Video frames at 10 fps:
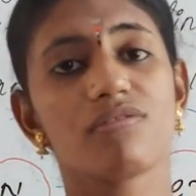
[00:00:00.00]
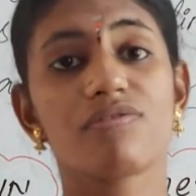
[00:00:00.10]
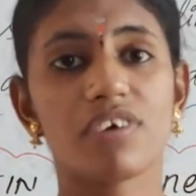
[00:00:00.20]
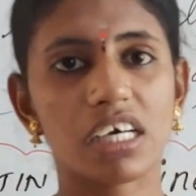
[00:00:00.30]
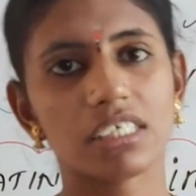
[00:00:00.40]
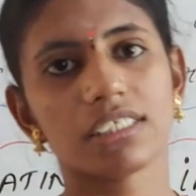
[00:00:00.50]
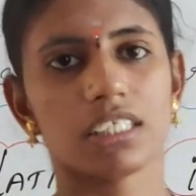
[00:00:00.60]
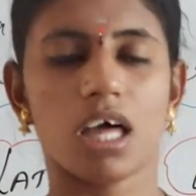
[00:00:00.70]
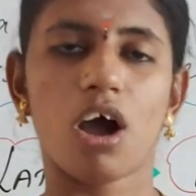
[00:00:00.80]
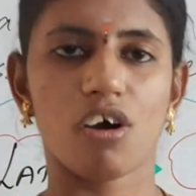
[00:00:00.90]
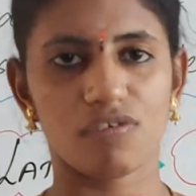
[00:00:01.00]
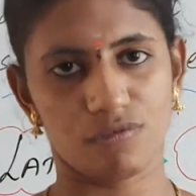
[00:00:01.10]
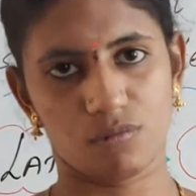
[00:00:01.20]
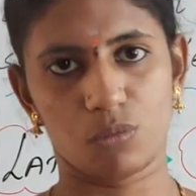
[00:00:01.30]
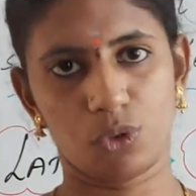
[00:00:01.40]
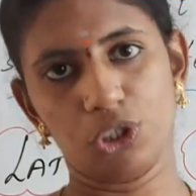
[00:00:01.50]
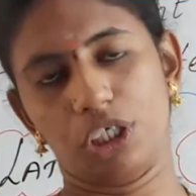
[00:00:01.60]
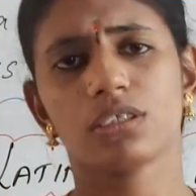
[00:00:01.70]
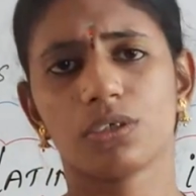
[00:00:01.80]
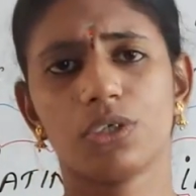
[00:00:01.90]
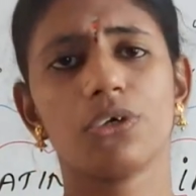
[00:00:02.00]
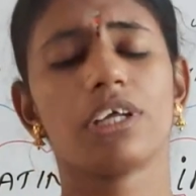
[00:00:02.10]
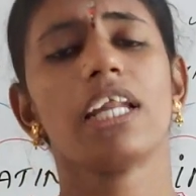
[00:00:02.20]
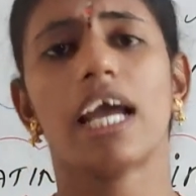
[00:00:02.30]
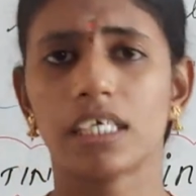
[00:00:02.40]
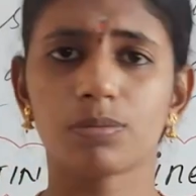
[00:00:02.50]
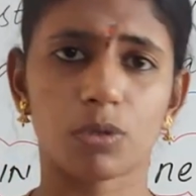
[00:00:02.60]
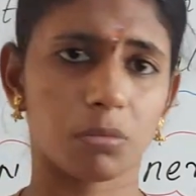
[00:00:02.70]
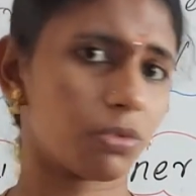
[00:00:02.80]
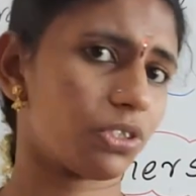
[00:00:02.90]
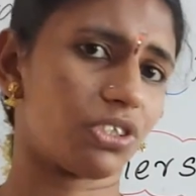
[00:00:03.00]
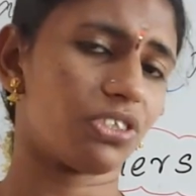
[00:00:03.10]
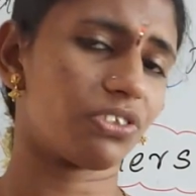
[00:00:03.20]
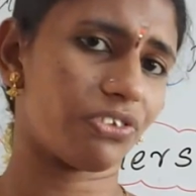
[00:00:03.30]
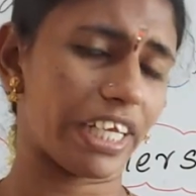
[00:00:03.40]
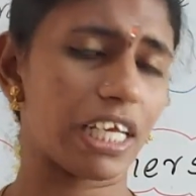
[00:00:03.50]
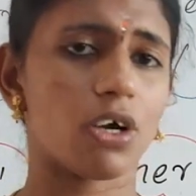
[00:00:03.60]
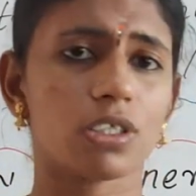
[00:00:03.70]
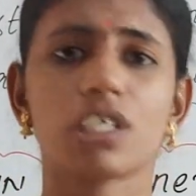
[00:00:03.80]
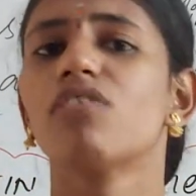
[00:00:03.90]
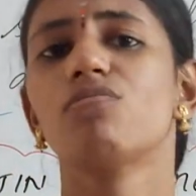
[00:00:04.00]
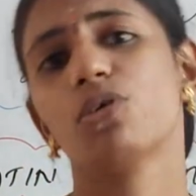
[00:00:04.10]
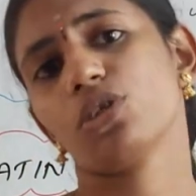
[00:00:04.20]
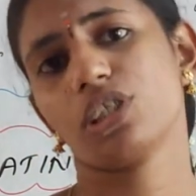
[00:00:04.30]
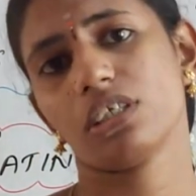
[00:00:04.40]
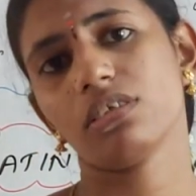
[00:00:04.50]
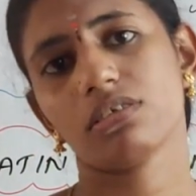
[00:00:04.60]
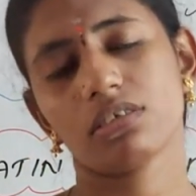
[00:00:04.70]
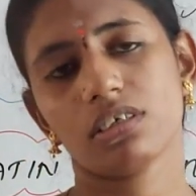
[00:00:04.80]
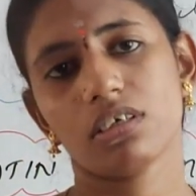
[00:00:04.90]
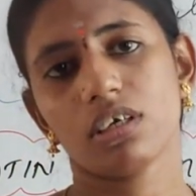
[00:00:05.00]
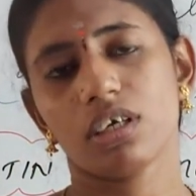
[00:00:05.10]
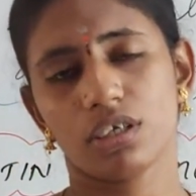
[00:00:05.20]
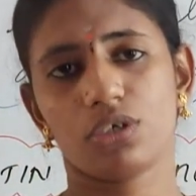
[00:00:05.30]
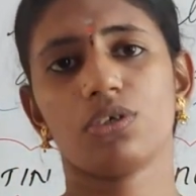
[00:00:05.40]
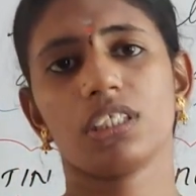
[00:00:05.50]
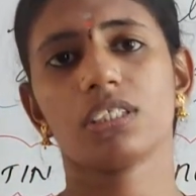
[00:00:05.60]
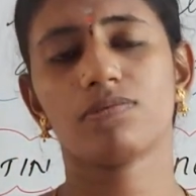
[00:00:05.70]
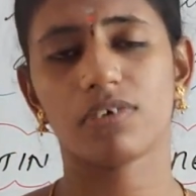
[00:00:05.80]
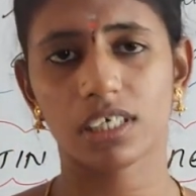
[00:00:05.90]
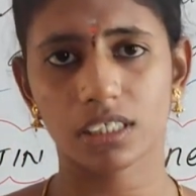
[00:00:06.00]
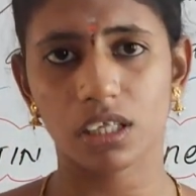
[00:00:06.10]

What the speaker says: first law of motion. So Newton has proposed three laws of motion: Newton's first